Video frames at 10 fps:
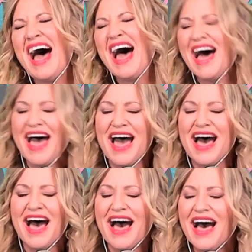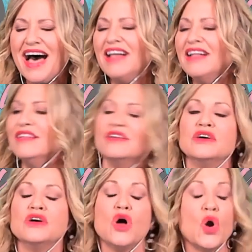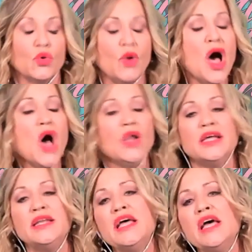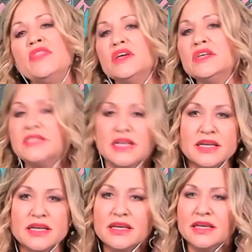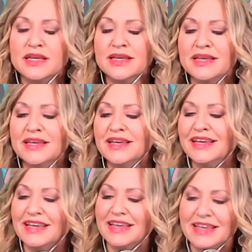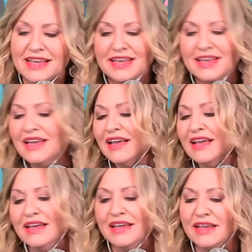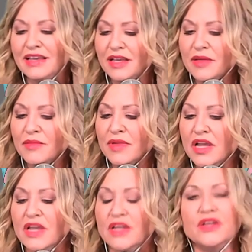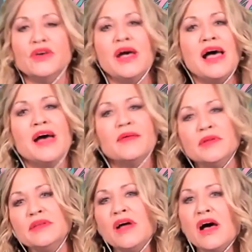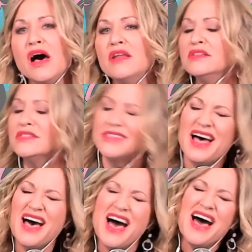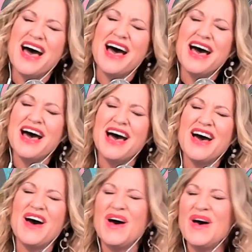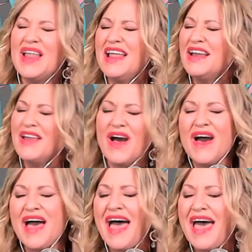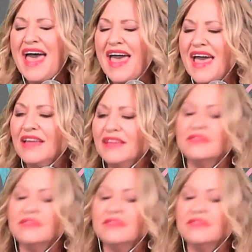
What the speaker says: all. Rolling in the deep, you had your mind and soul in your hand,